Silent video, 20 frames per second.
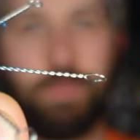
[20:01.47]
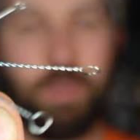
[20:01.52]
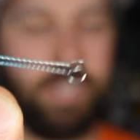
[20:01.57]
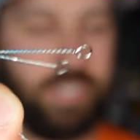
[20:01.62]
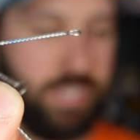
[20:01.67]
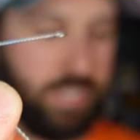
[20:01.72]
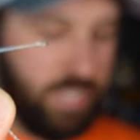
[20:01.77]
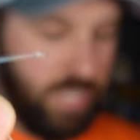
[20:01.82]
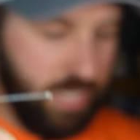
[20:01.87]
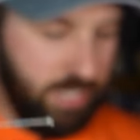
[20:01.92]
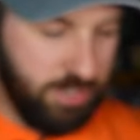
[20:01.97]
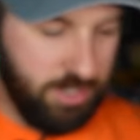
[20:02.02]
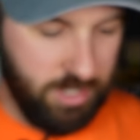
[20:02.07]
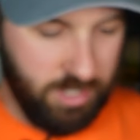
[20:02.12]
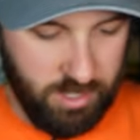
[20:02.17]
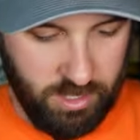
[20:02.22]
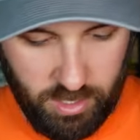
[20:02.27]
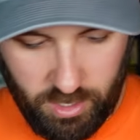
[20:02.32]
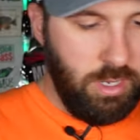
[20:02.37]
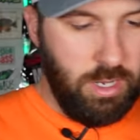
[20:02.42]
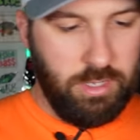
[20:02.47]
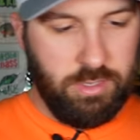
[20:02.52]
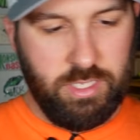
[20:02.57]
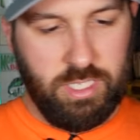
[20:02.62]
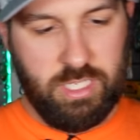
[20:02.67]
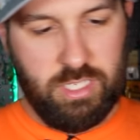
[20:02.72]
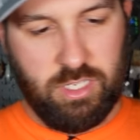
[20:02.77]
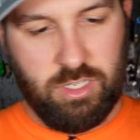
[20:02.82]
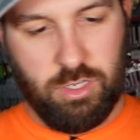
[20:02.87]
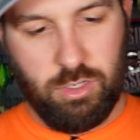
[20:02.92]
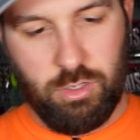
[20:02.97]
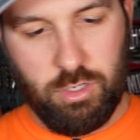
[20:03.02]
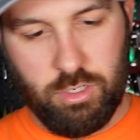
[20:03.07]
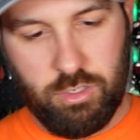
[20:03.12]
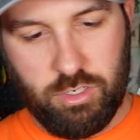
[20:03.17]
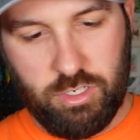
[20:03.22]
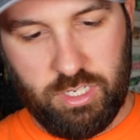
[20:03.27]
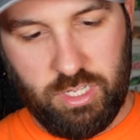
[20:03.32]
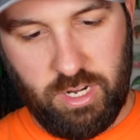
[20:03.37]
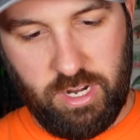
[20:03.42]
presentation. On these two,
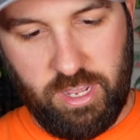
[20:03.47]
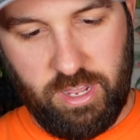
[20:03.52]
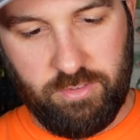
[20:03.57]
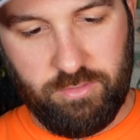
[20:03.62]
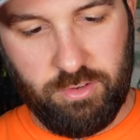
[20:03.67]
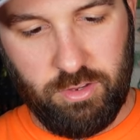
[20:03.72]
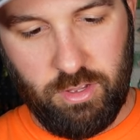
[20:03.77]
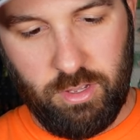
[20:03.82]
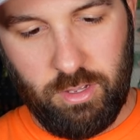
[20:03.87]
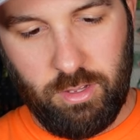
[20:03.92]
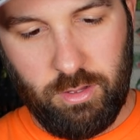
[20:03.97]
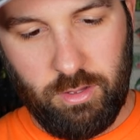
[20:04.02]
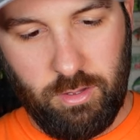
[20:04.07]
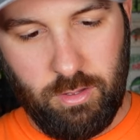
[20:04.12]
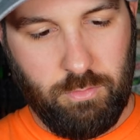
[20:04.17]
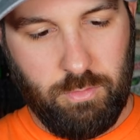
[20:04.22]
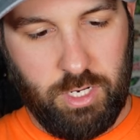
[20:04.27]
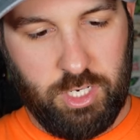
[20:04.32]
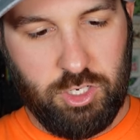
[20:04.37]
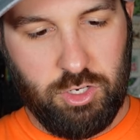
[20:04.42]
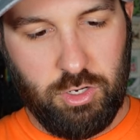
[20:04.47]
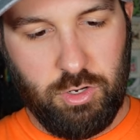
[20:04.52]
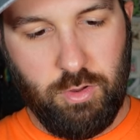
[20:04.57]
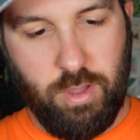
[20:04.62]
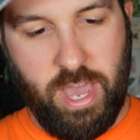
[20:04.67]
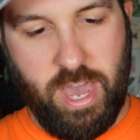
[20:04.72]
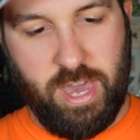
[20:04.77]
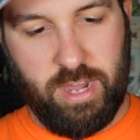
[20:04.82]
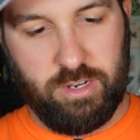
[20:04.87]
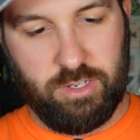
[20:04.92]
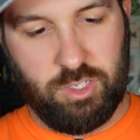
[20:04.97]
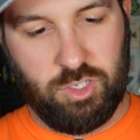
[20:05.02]
you're just gonna have to make sure you add a